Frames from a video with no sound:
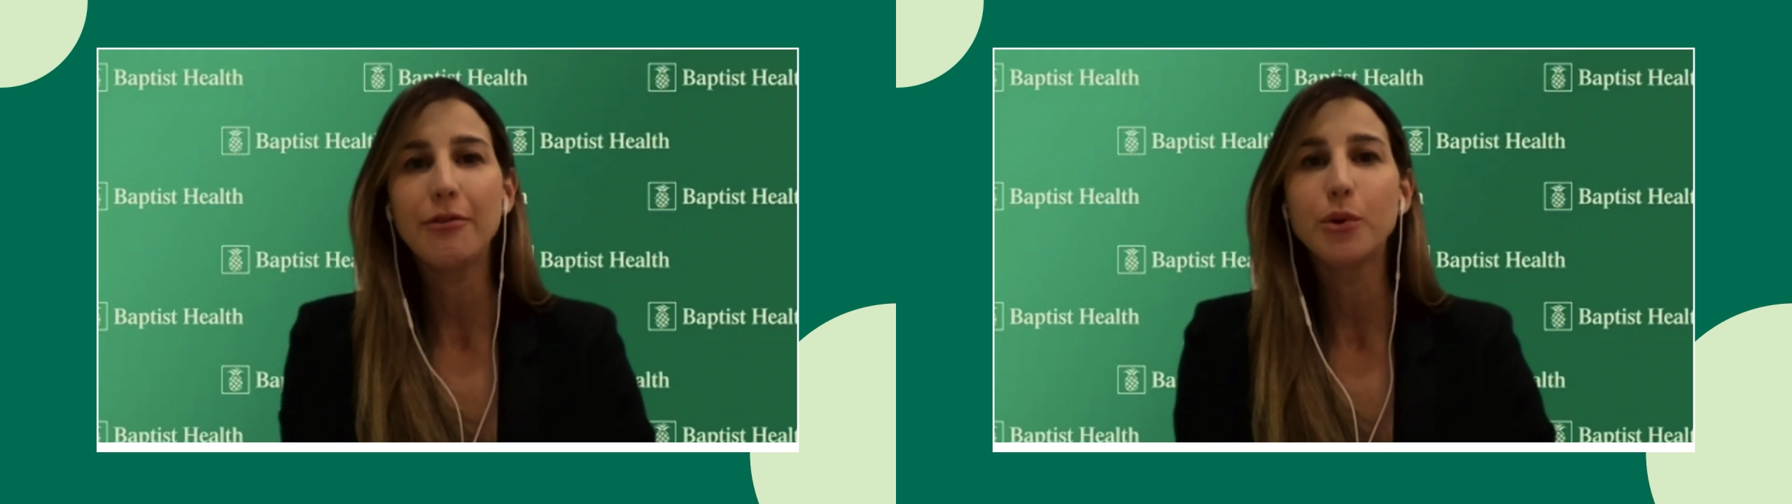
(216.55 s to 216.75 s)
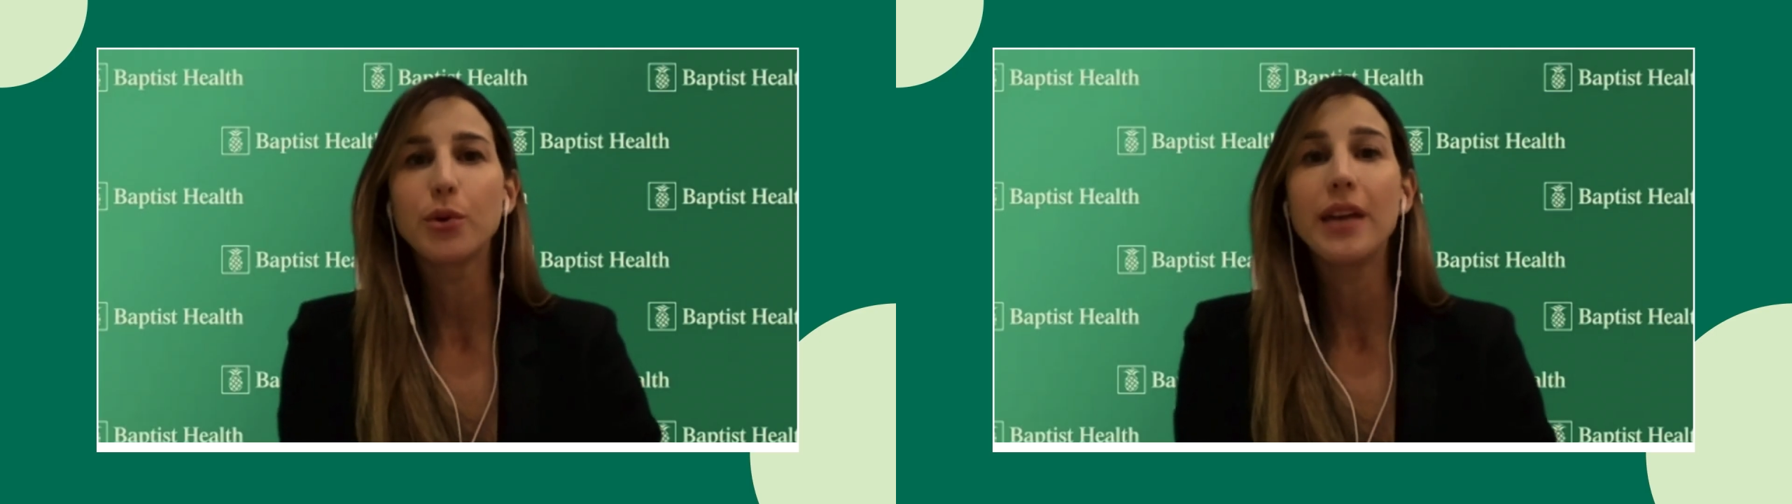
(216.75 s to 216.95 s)

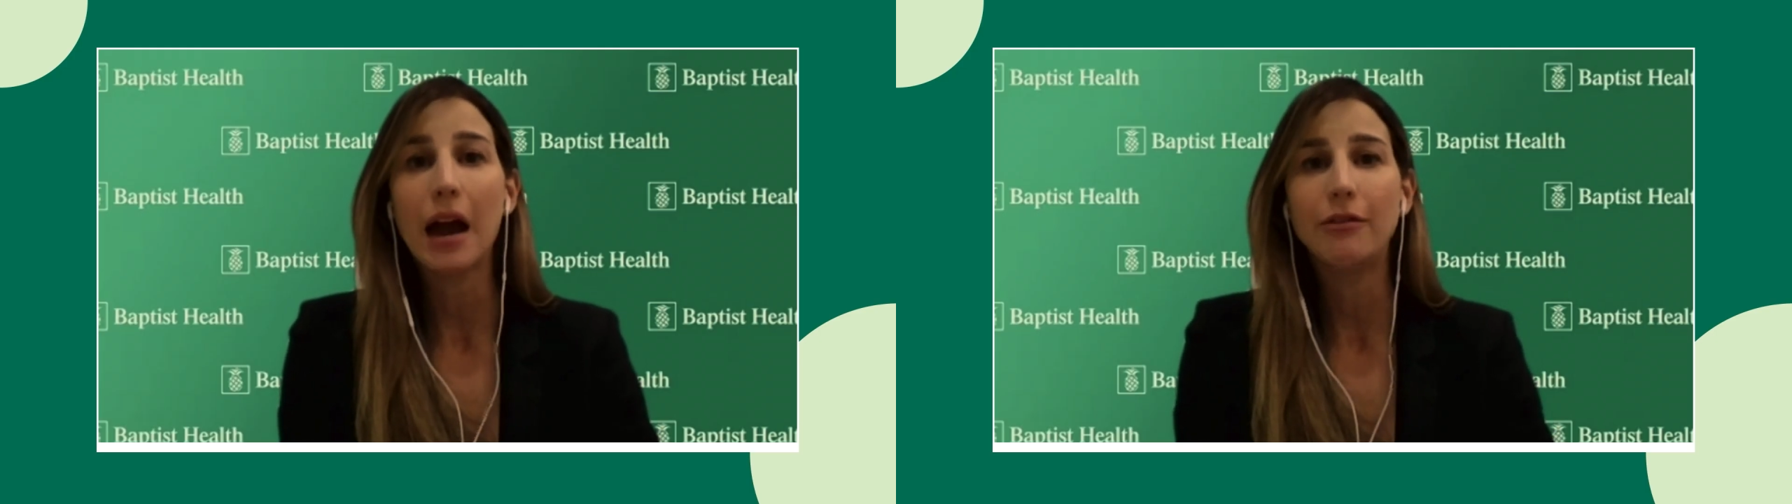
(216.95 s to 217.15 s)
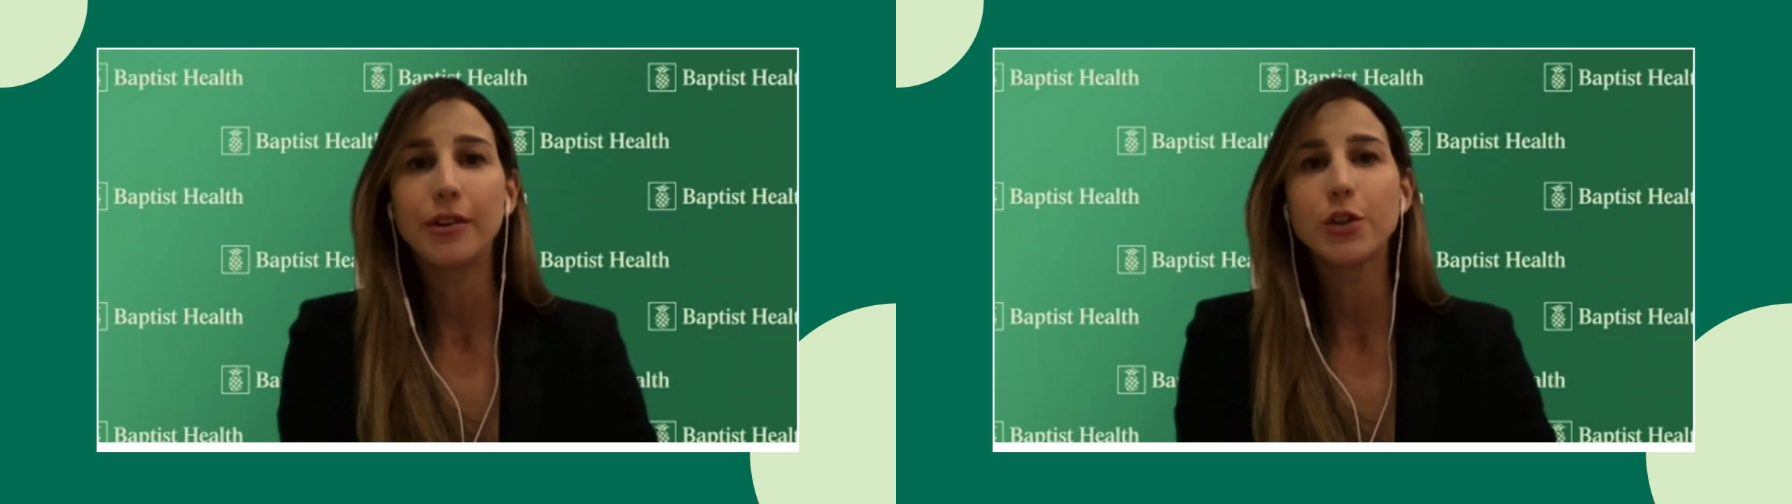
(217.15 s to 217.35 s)
for the
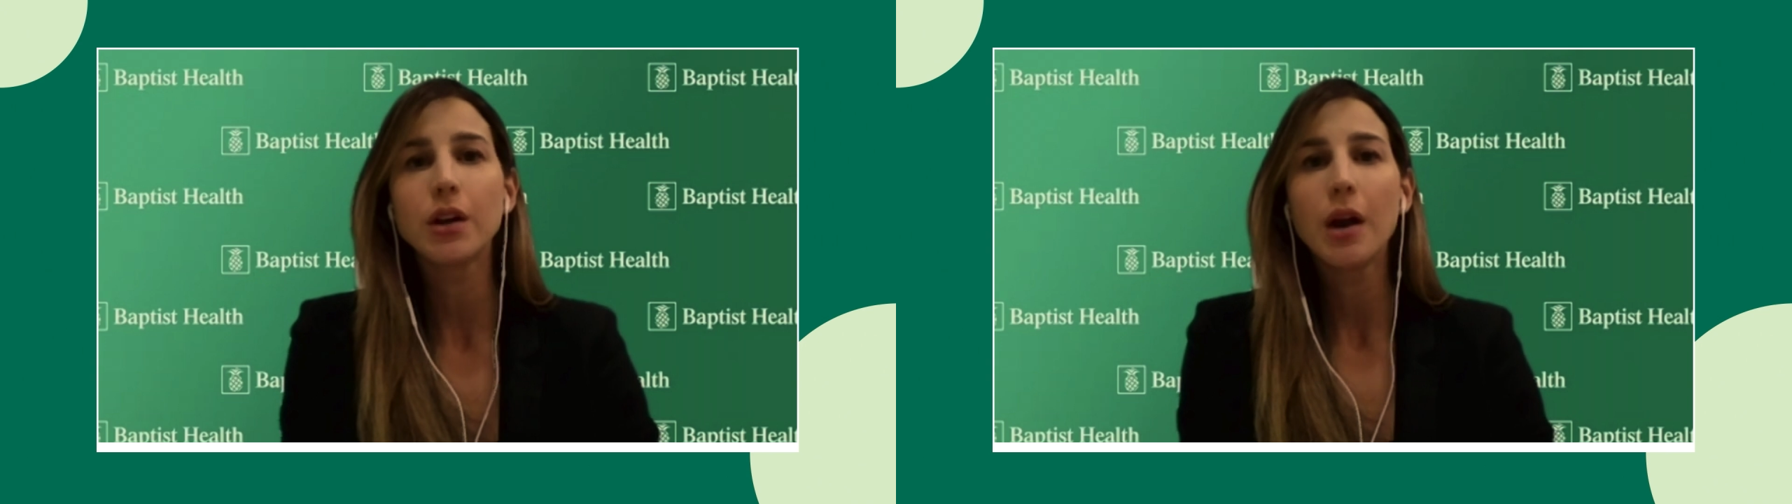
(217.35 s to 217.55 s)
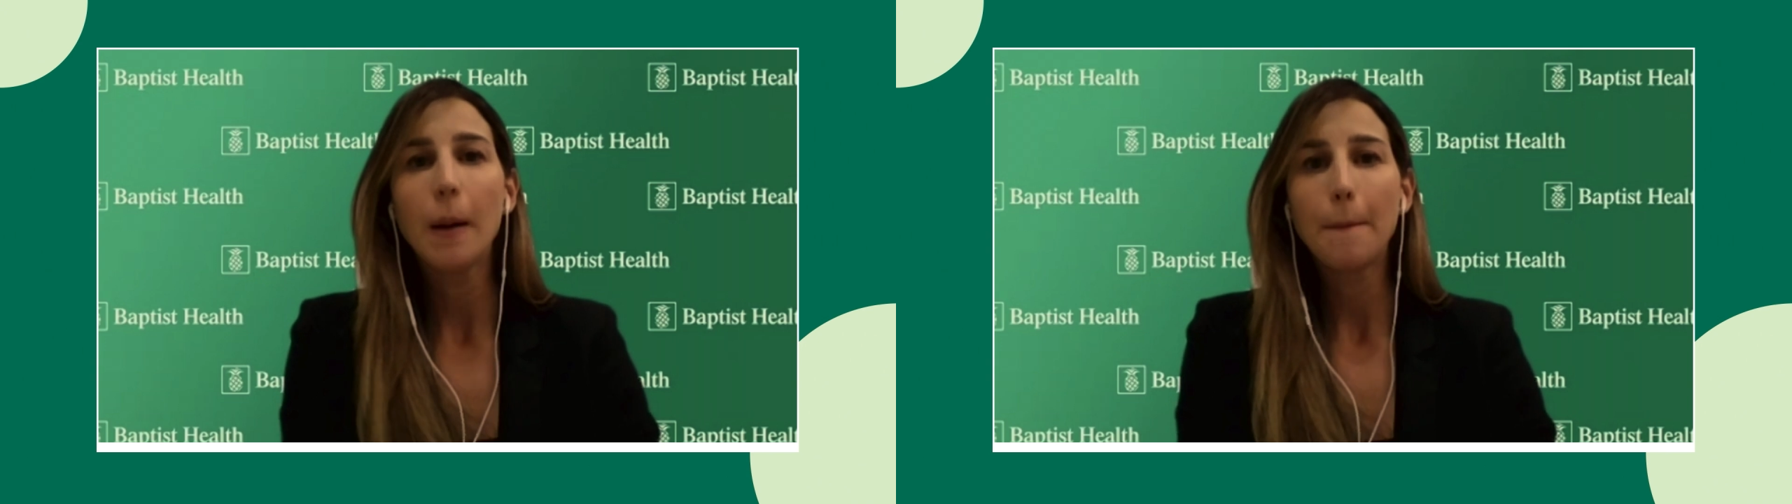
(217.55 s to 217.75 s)
average
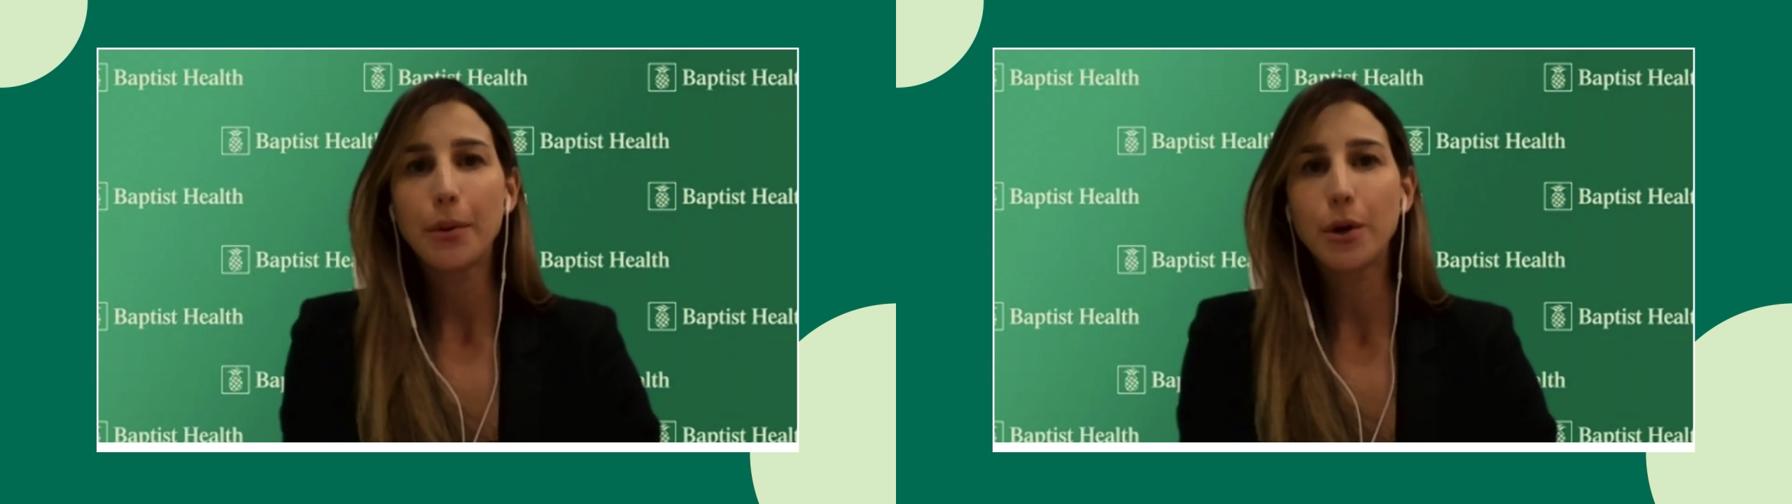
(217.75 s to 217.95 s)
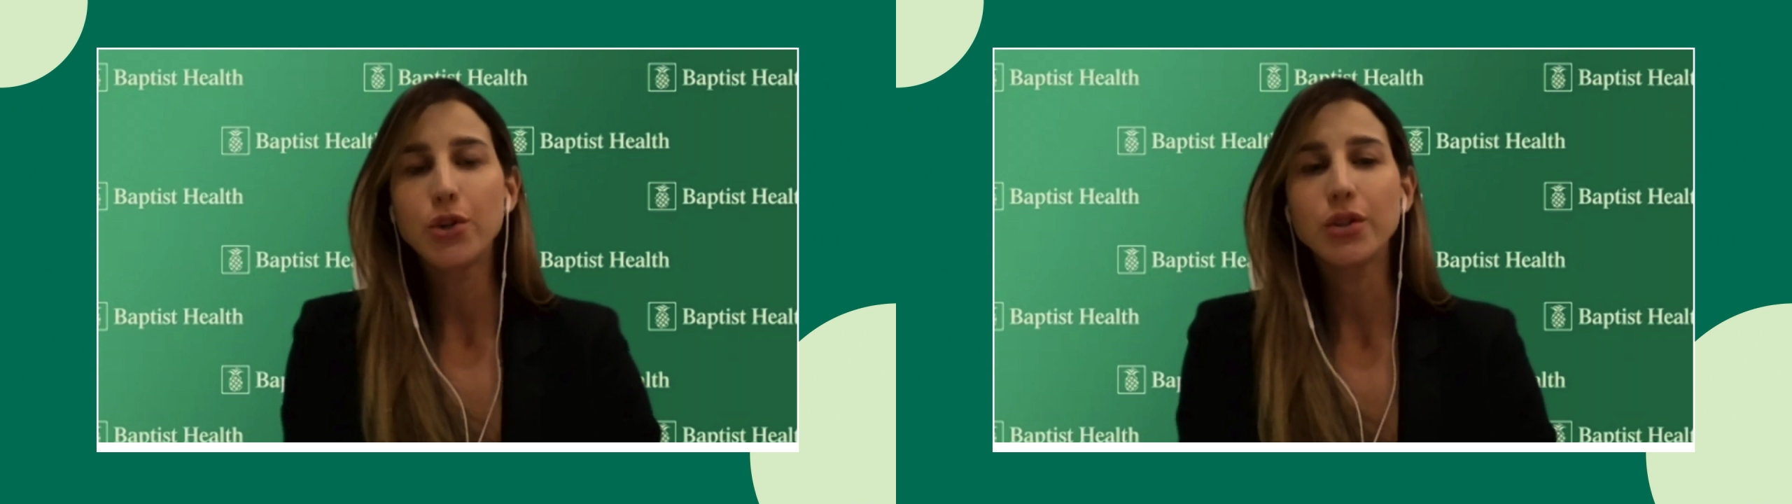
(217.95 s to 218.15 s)

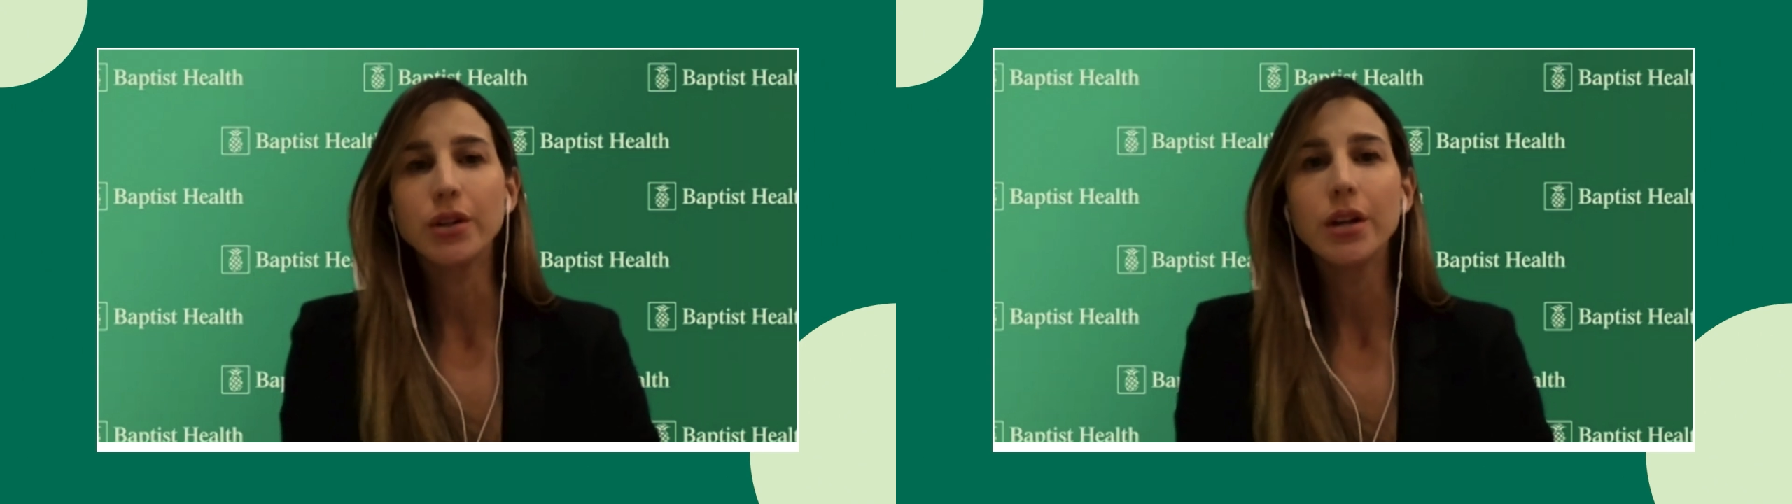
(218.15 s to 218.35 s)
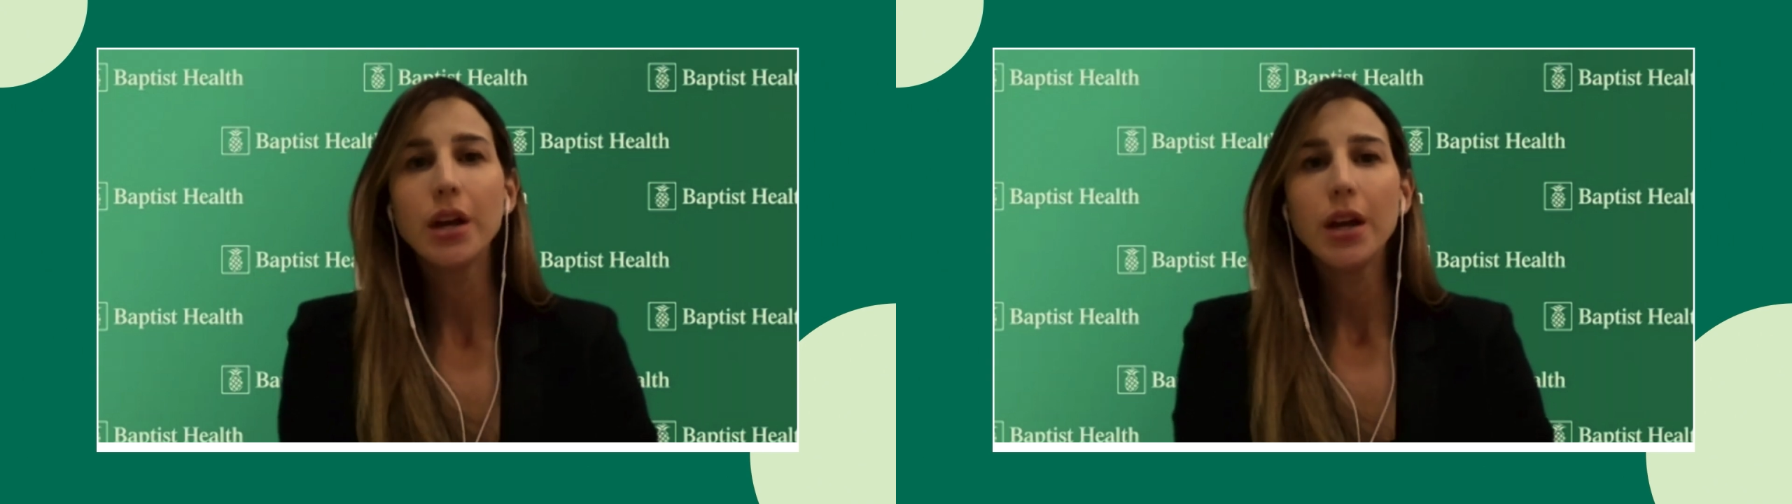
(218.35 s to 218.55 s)
person.